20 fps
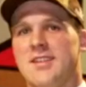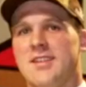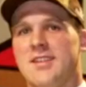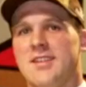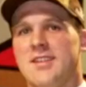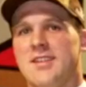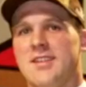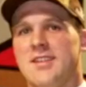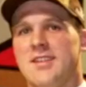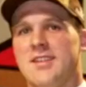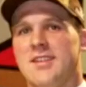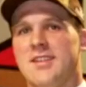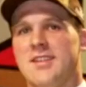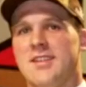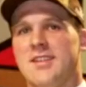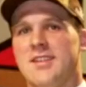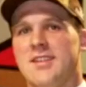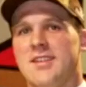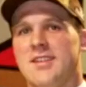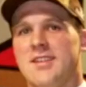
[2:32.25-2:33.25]

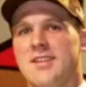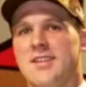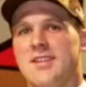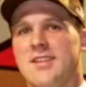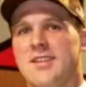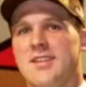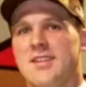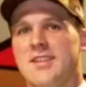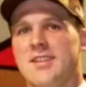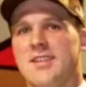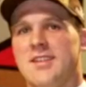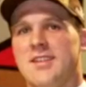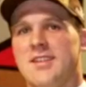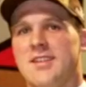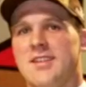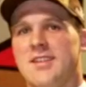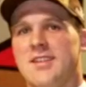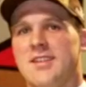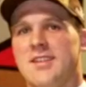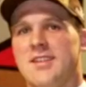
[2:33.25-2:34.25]

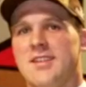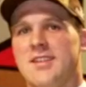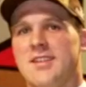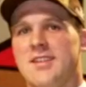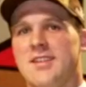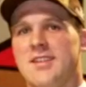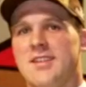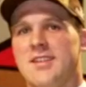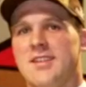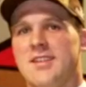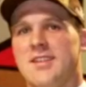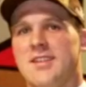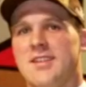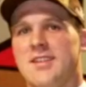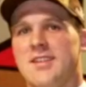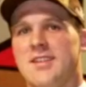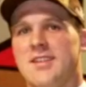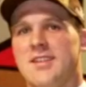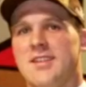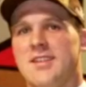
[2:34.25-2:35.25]

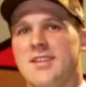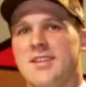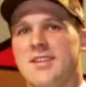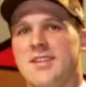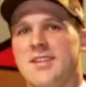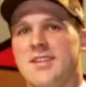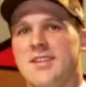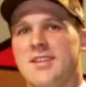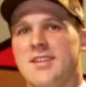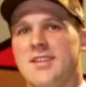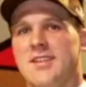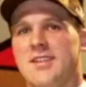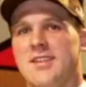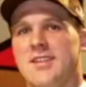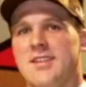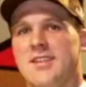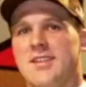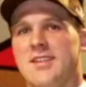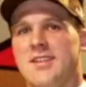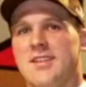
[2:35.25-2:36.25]

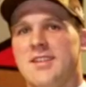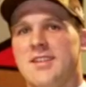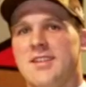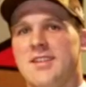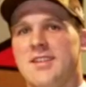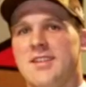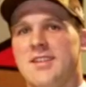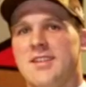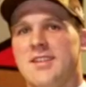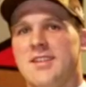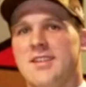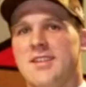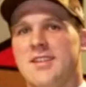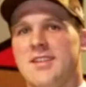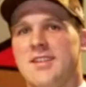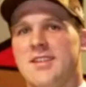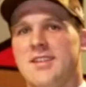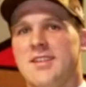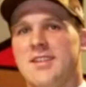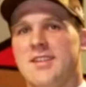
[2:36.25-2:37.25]

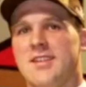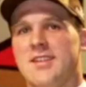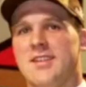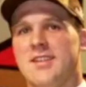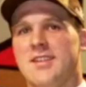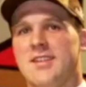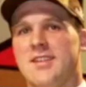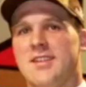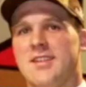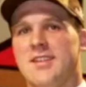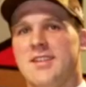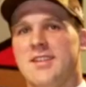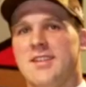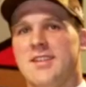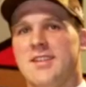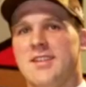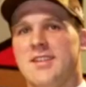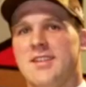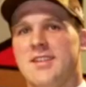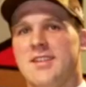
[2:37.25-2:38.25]

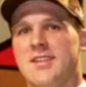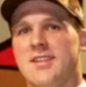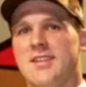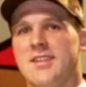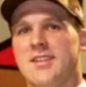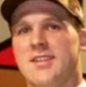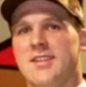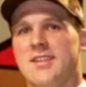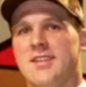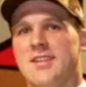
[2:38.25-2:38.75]
(not speaking)